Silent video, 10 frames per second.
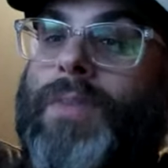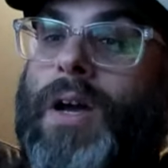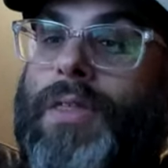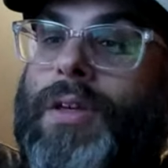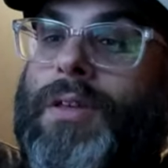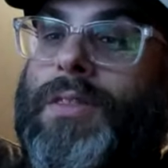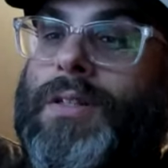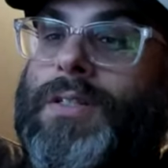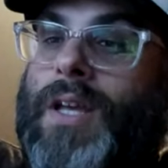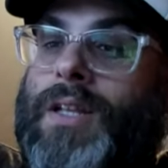I think
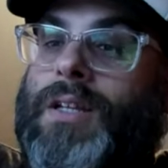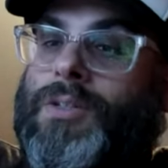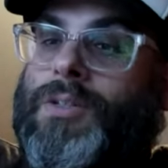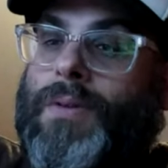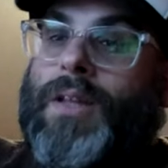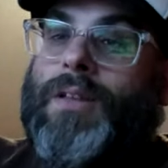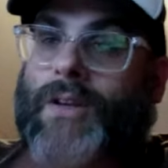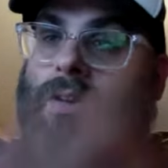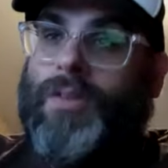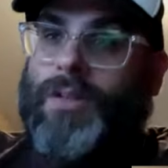the 10-inch,
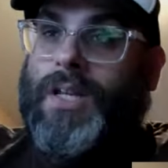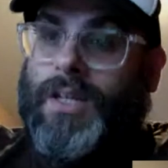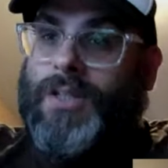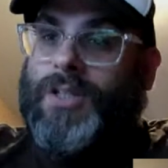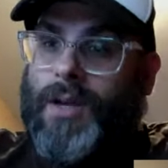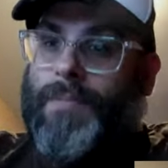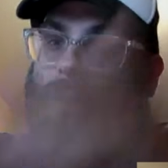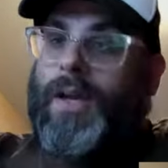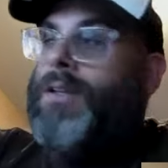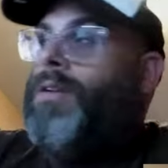the 10-inch
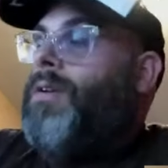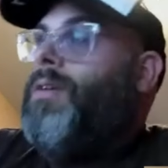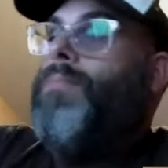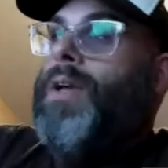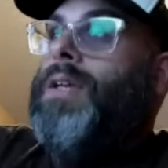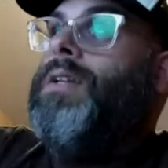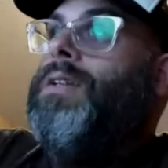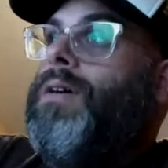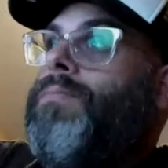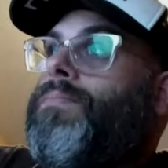iPad may end
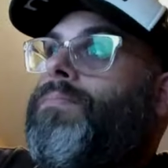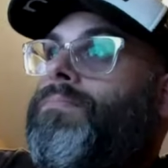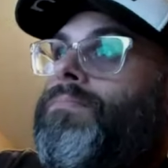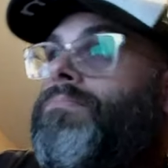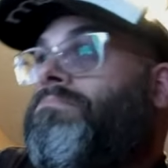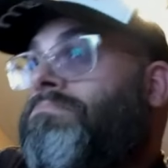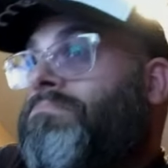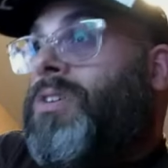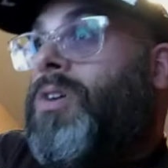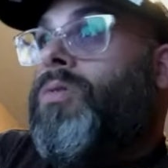up
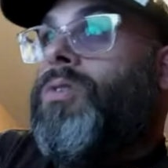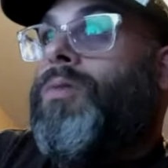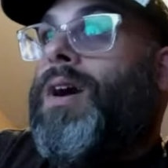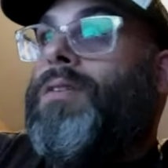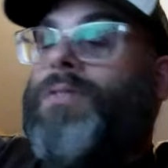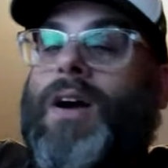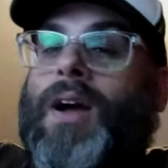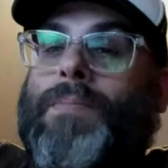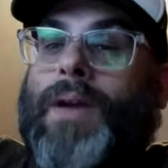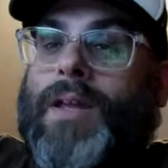going the route of the
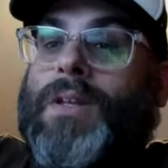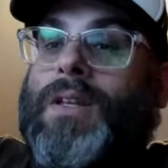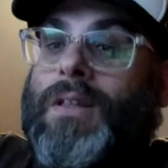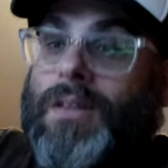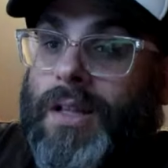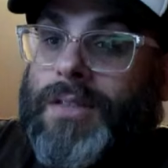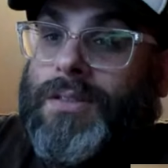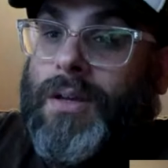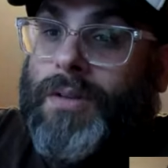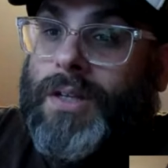iPad Mini in the next
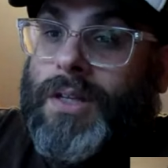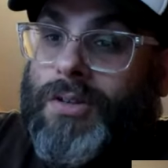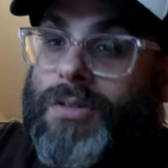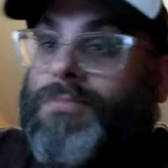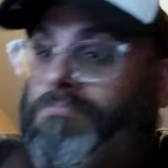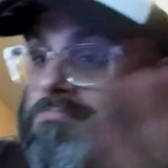couple of years.